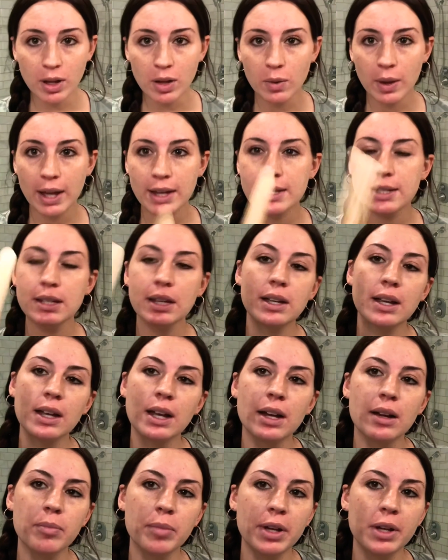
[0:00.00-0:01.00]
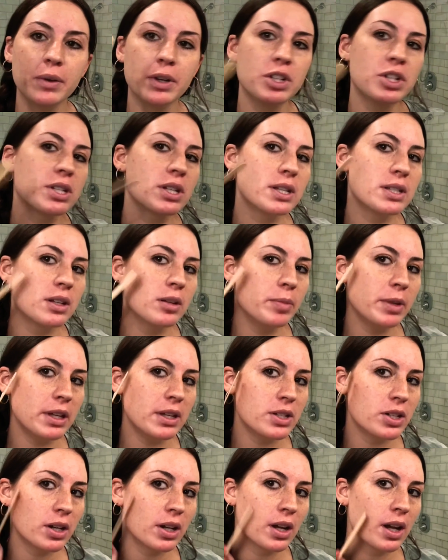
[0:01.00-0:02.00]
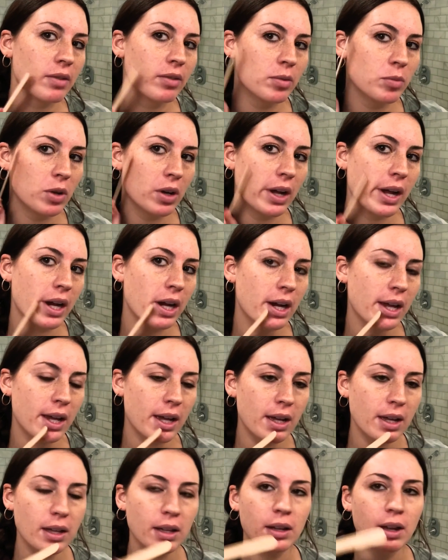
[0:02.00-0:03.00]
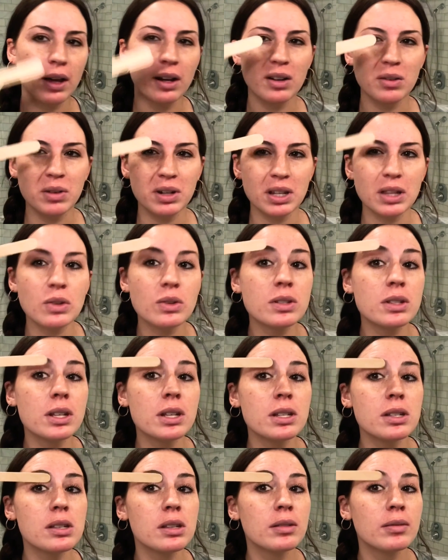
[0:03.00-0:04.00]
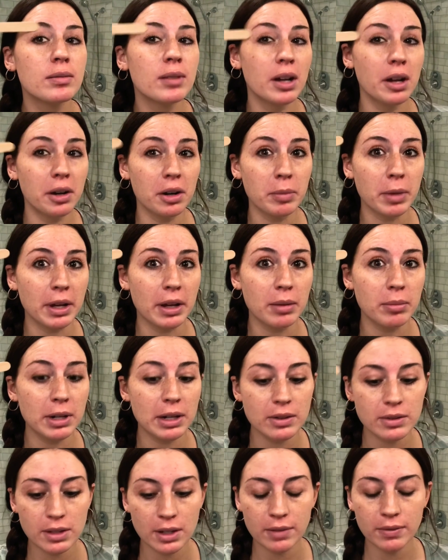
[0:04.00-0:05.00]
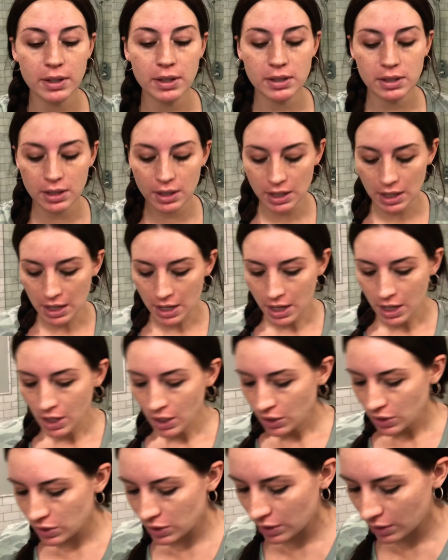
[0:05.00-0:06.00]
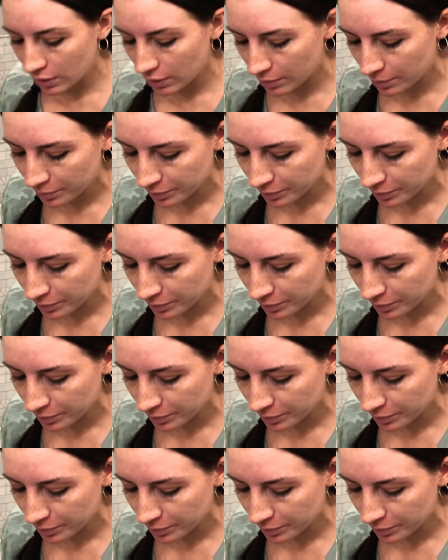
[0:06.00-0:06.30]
wax stick, I got a big one just because it'll be easier to cover more area. I don't want to use this under my eyebrows, obviously. So